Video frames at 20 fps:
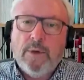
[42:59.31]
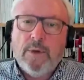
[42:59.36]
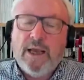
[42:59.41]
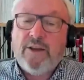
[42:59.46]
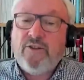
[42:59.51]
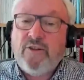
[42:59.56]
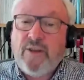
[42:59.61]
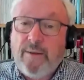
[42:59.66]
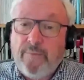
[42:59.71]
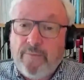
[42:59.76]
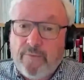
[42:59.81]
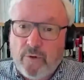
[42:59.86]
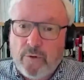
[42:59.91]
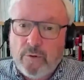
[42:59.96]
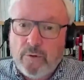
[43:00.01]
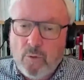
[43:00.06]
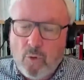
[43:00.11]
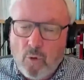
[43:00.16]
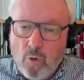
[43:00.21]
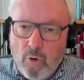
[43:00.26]
except for
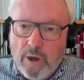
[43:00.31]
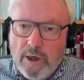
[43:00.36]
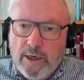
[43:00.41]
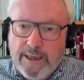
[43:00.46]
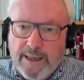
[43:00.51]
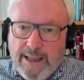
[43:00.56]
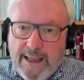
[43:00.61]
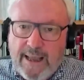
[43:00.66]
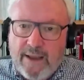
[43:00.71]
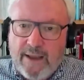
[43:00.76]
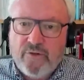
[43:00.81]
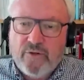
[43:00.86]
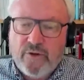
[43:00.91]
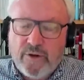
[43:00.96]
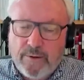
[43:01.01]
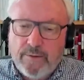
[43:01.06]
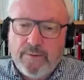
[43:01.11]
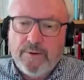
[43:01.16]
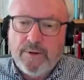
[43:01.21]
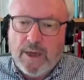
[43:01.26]
oil and gas,
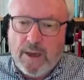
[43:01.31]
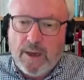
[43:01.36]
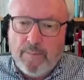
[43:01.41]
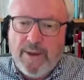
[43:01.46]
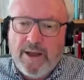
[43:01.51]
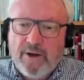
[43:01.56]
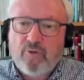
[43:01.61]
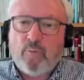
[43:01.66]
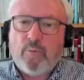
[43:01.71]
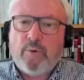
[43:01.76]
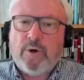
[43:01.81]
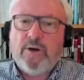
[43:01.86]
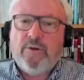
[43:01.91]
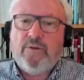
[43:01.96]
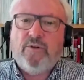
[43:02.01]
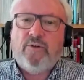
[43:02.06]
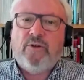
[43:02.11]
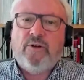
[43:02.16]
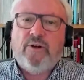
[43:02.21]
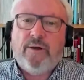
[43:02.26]
and petrol
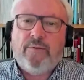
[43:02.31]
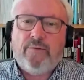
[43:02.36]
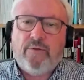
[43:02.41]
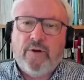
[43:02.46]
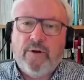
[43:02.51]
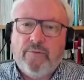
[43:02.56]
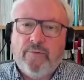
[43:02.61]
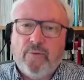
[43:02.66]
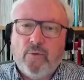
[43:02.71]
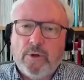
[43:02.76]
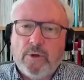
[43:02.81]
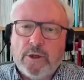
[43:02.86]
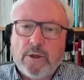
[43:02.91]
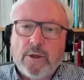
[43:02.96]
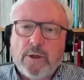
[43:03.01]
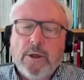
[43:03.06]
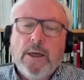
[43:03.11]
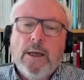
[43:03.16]
prices are definitely falling.